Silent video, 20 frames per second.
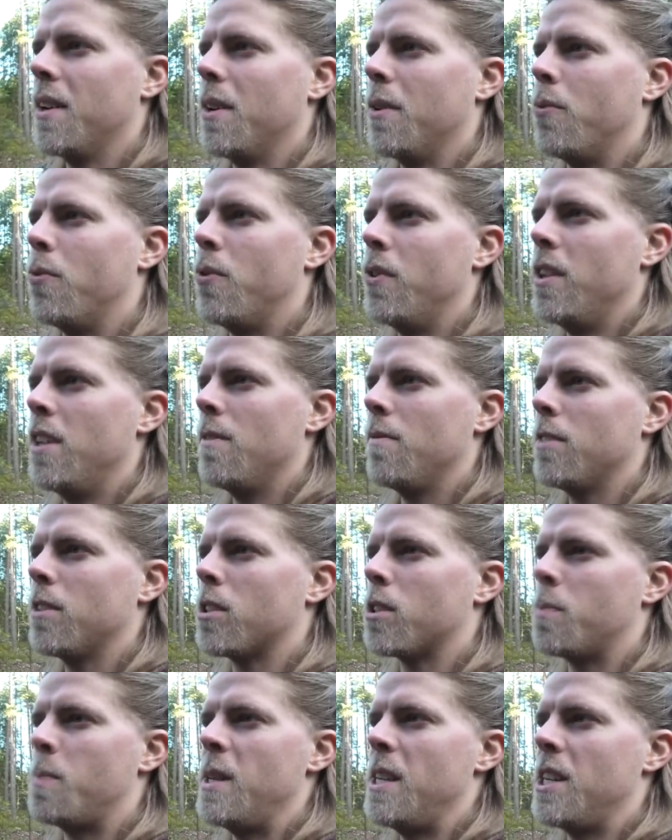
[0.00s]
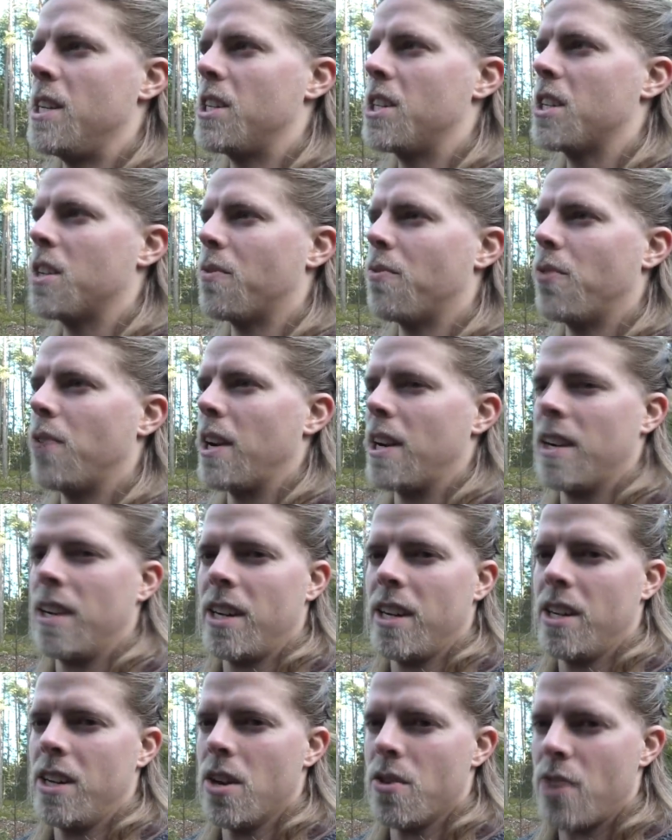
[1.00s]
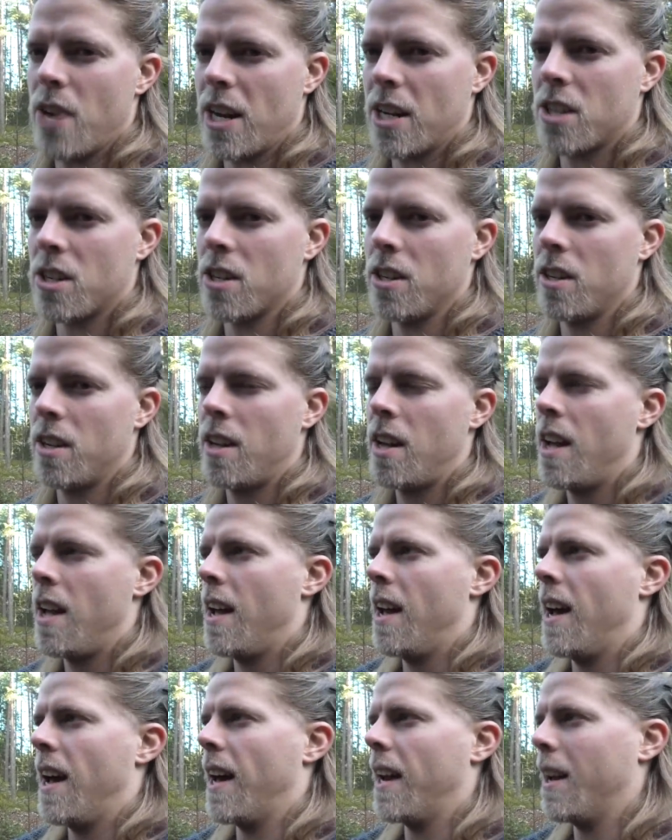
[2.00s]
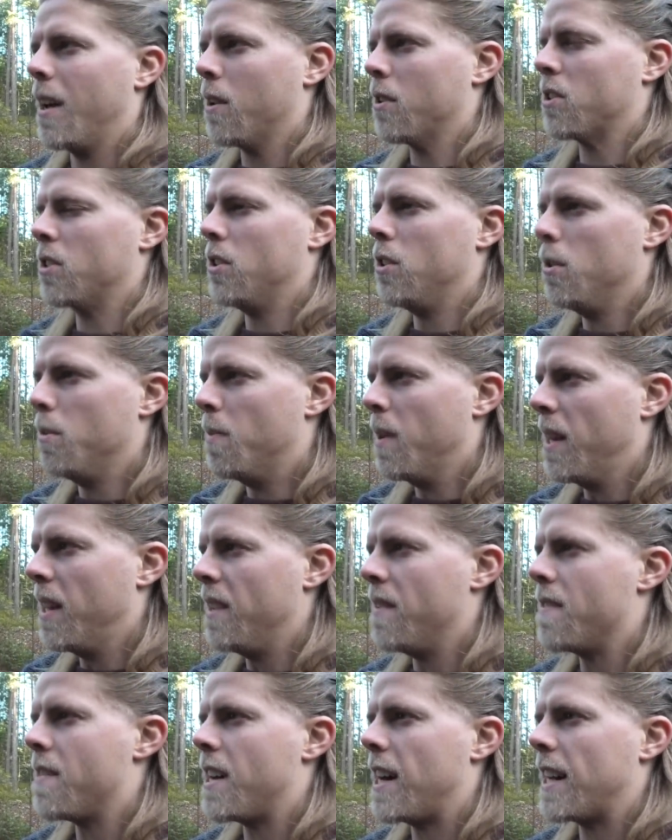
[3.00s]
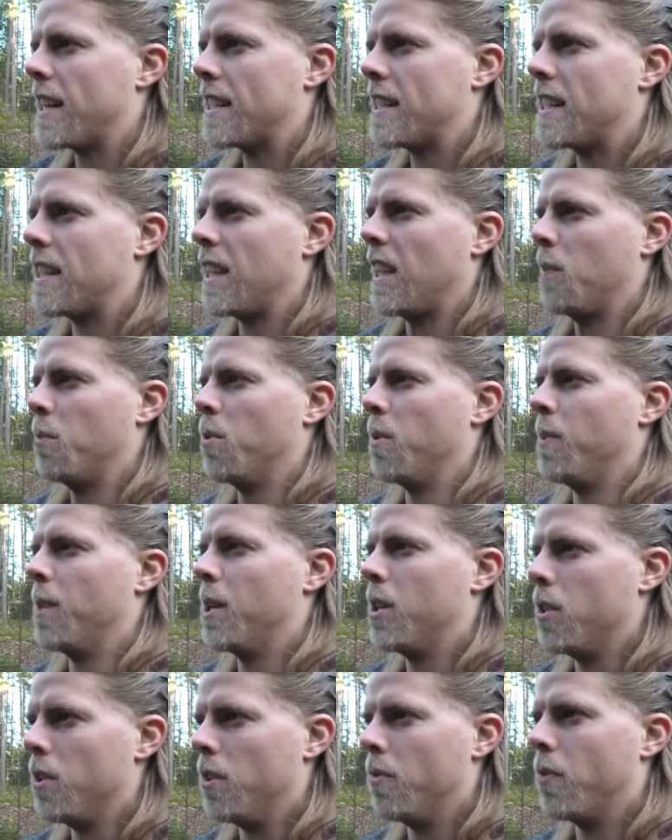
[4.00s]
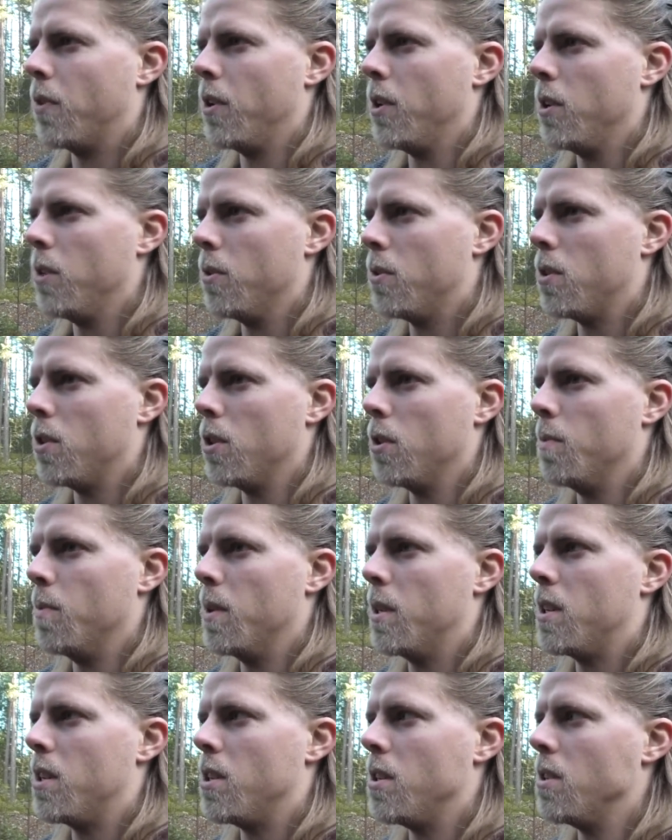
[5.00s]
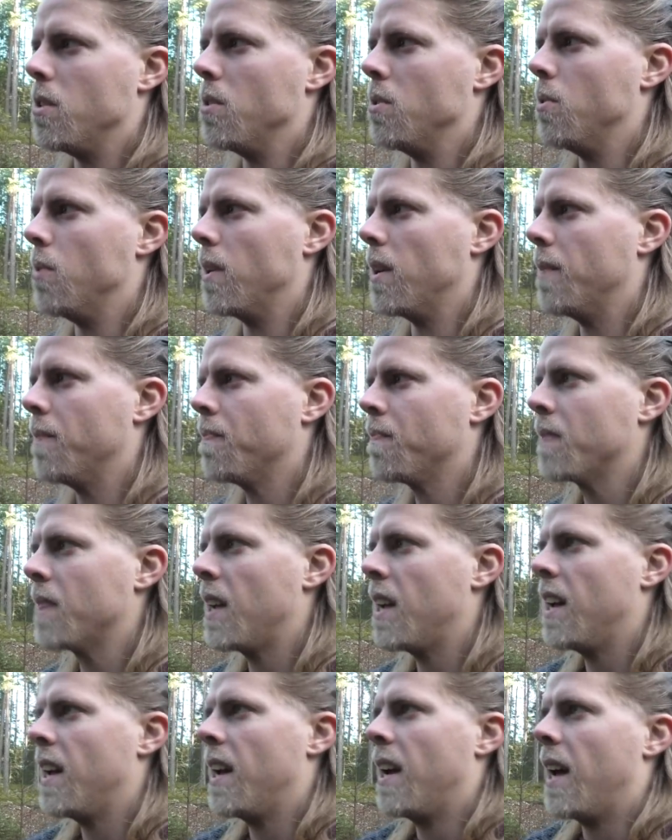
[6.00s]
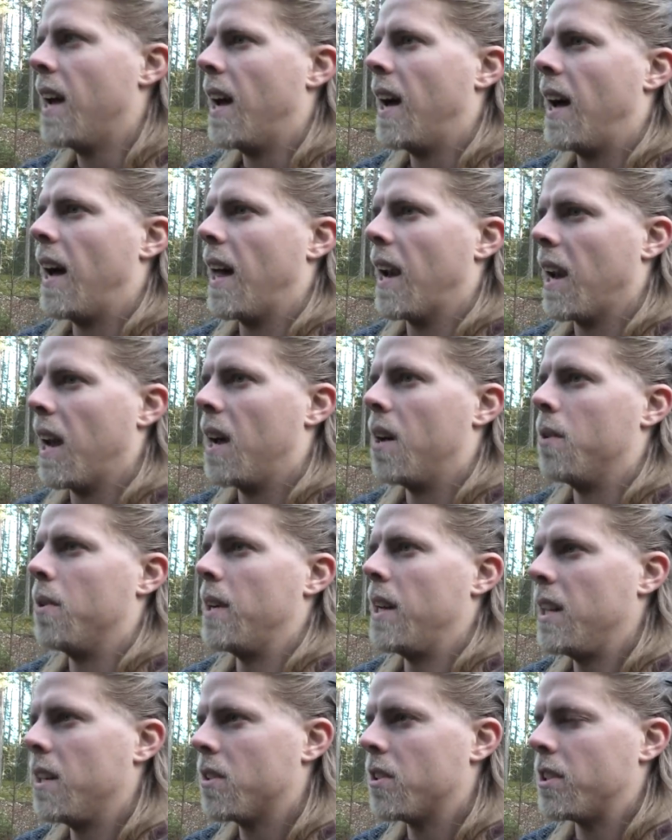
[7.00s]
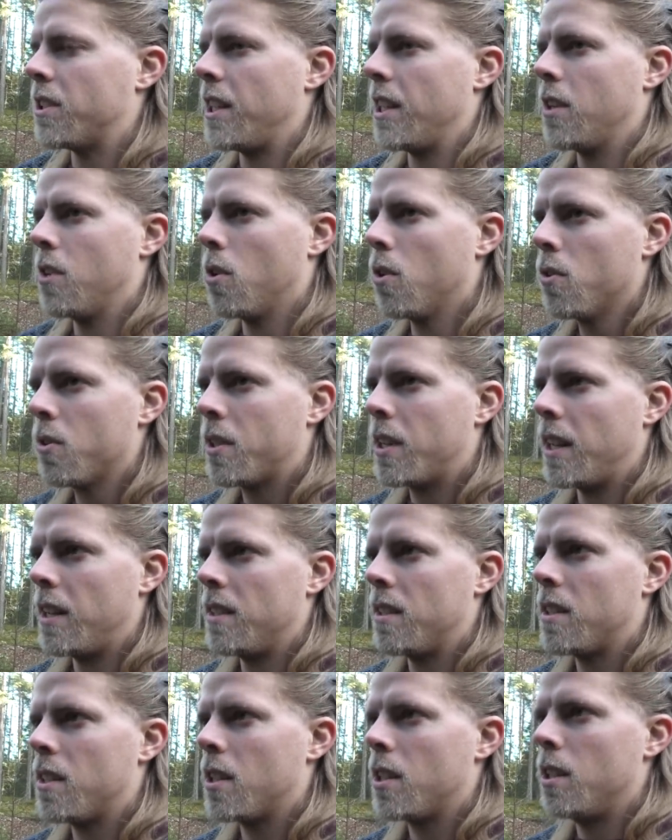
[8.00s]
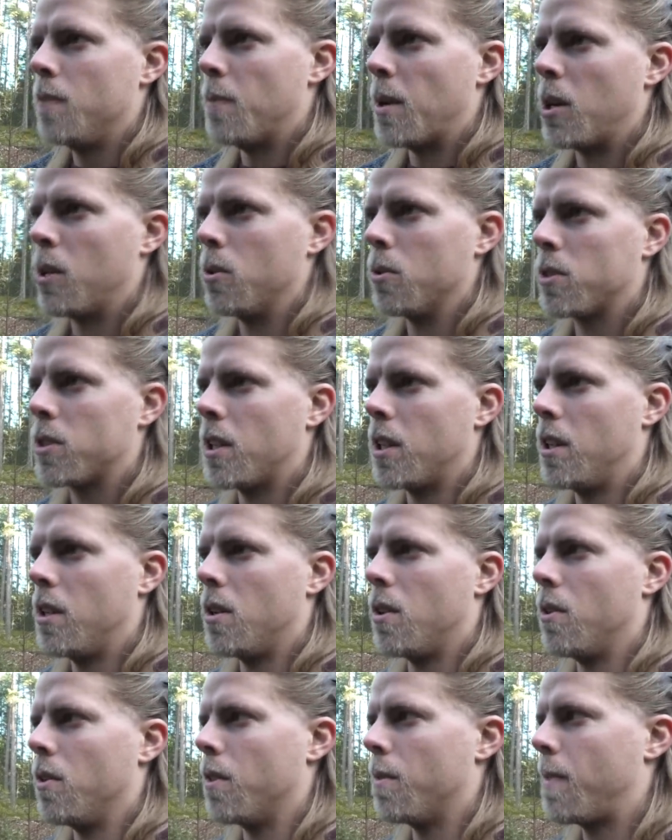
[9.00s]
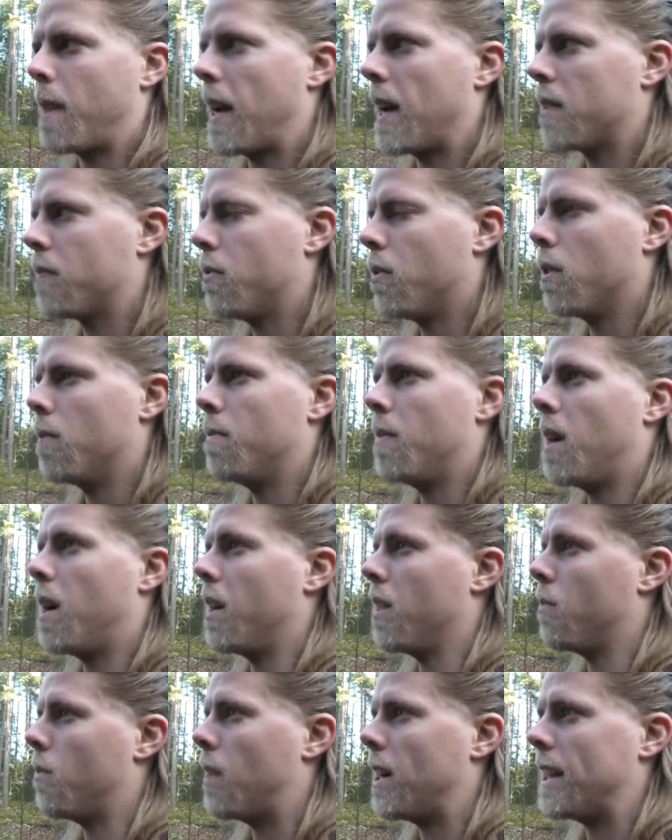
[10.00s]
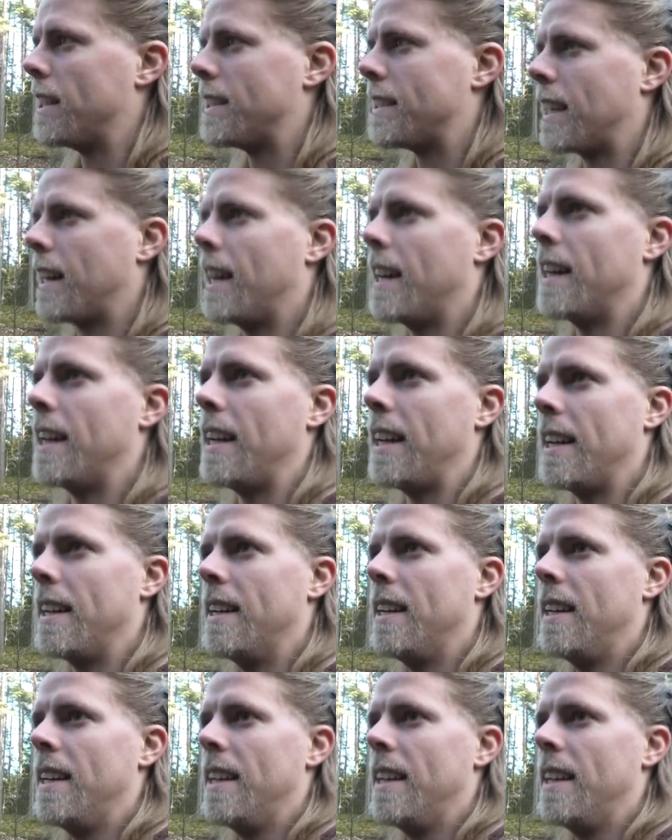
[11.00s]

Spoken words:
freedom of speech friendly direction, and I also do believe that it would be good for YouTube to allow interesting content to be hosted on the platform. Otherwise, I